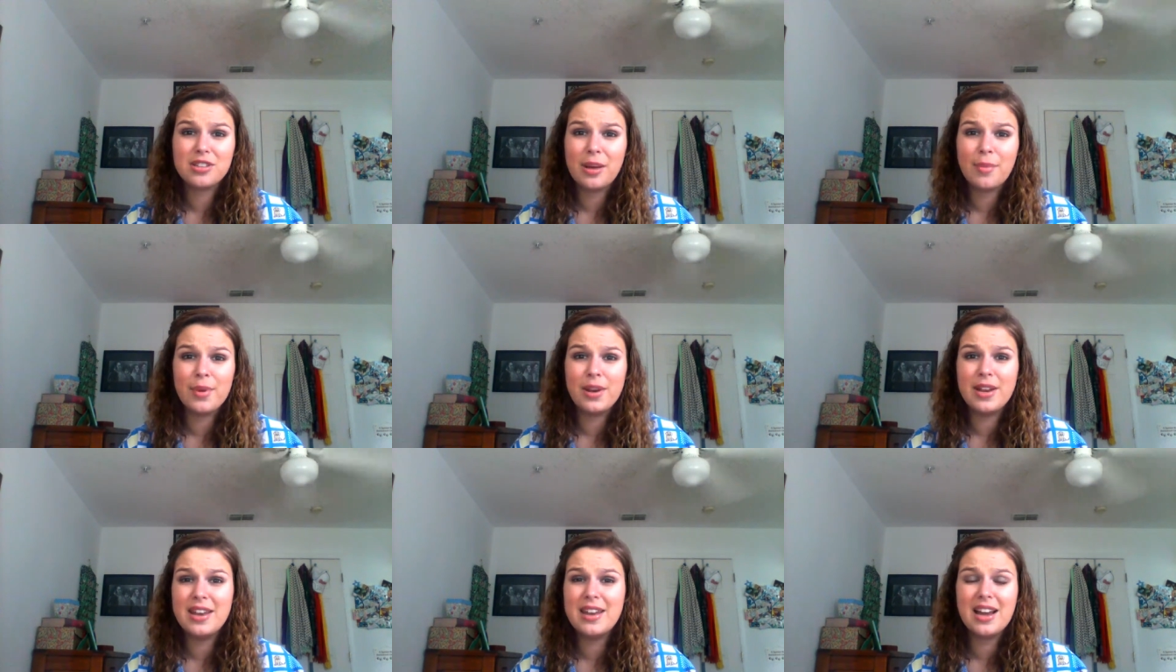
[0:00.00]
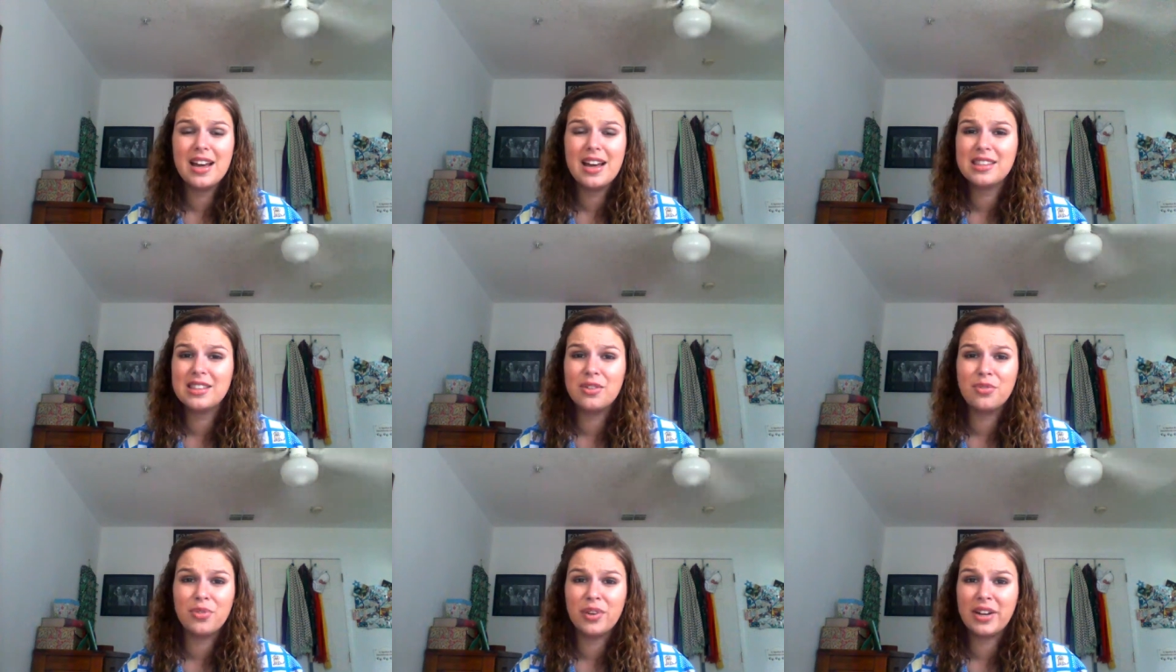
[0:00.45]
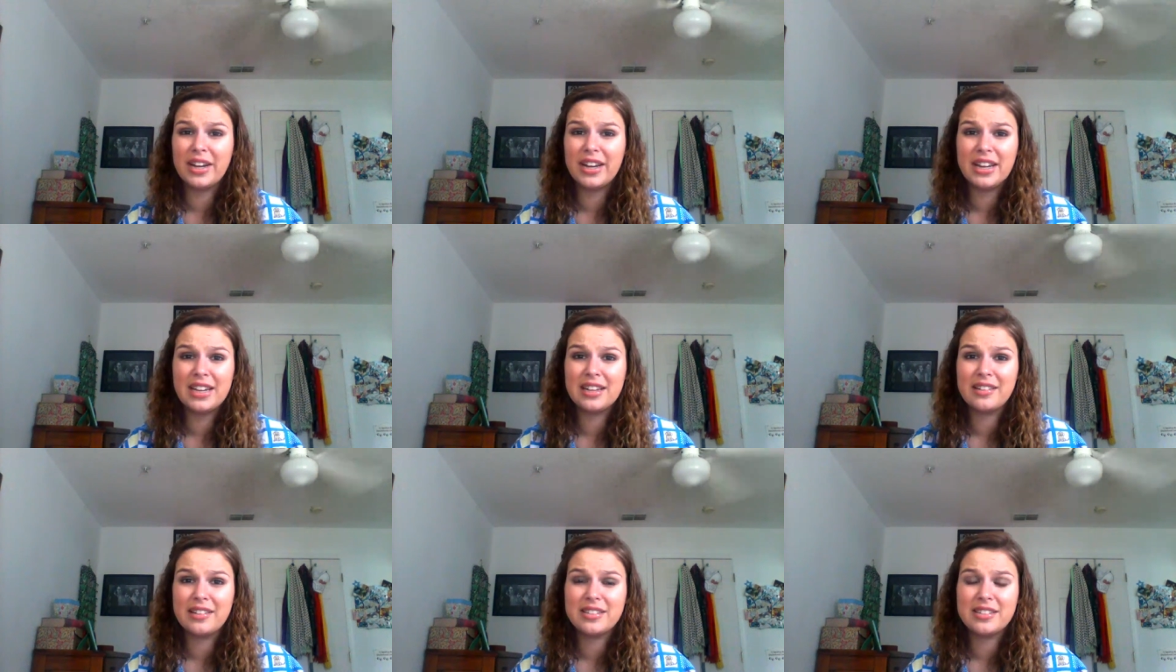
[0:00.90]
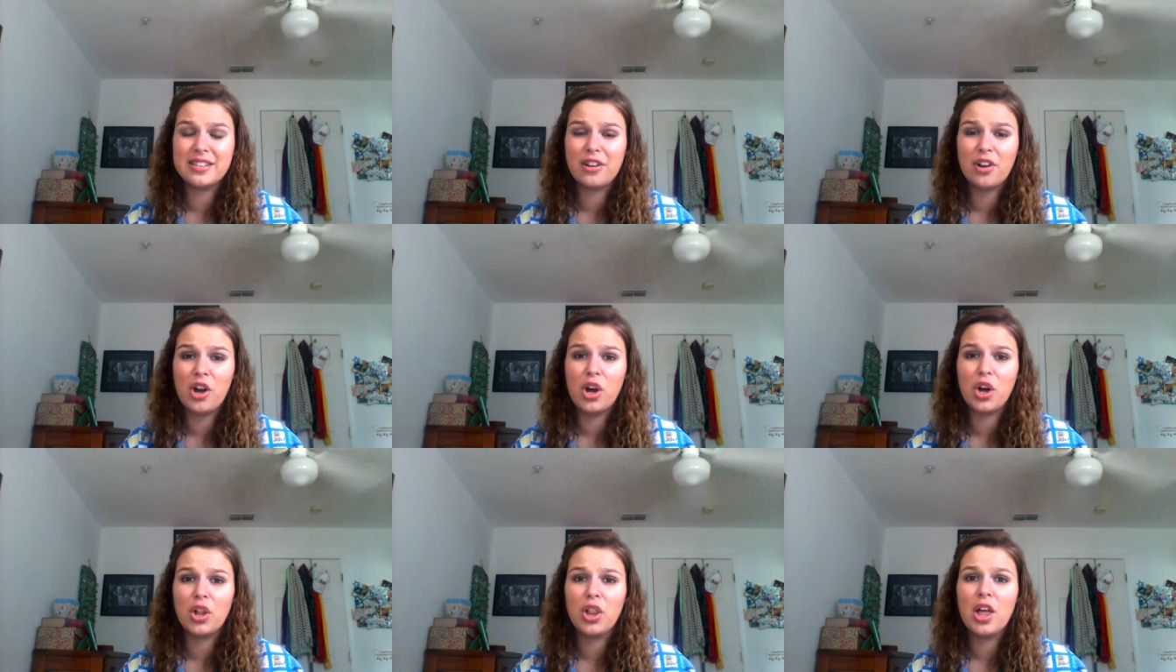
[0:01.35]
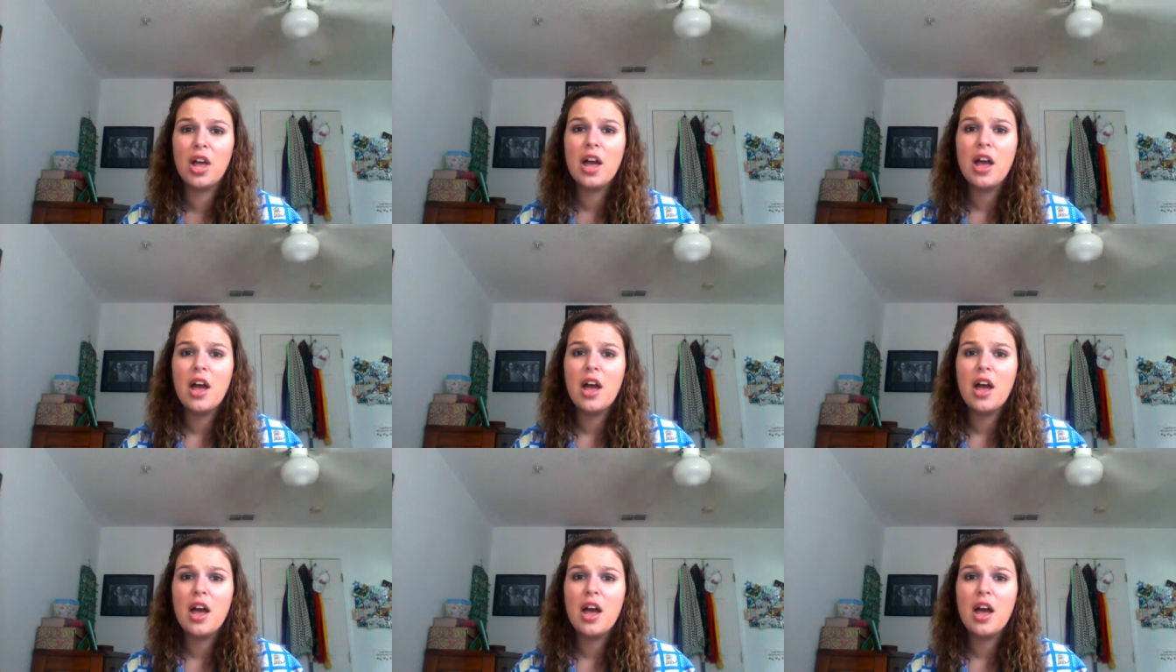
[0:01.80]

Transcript: I mean, nothing ridiculous at all,